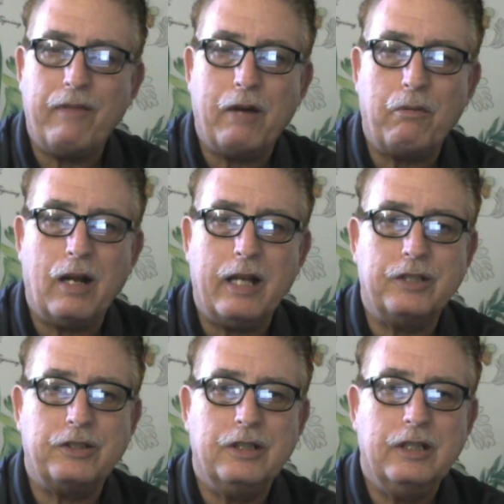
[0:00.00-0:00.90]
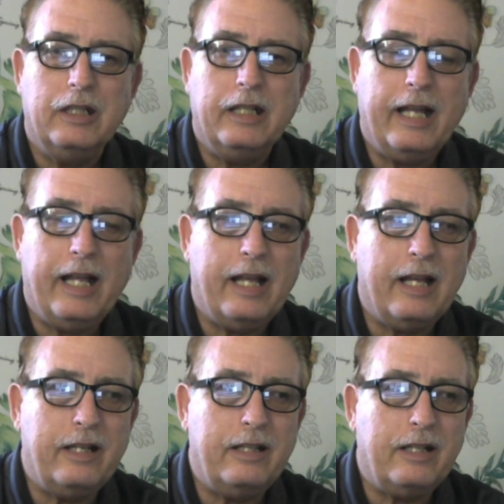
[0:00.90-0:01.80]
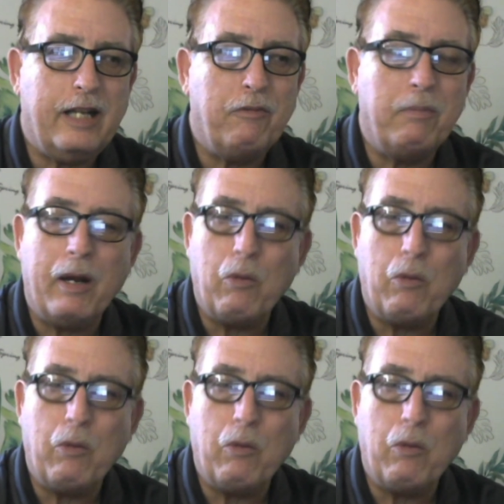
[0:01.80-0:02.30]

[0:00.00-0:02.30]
that rice, and everybody